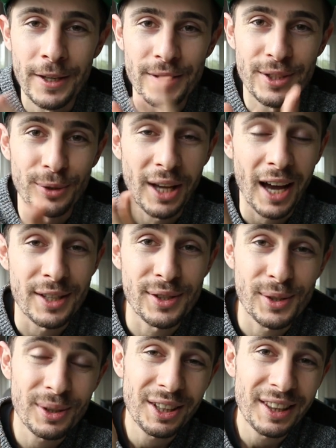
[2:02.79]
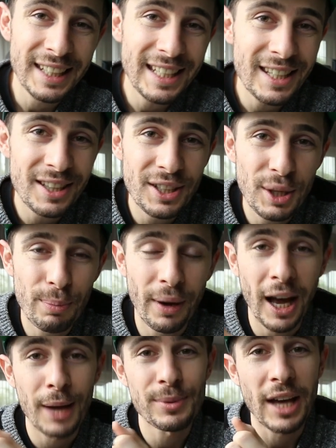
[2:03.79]
So guys, to clean the lily
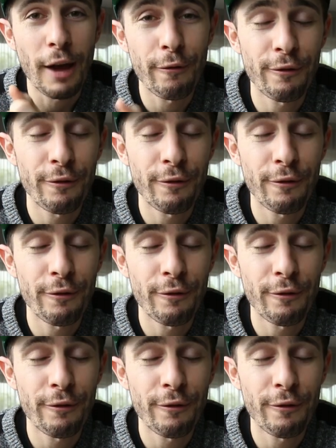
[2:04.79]
pipes, I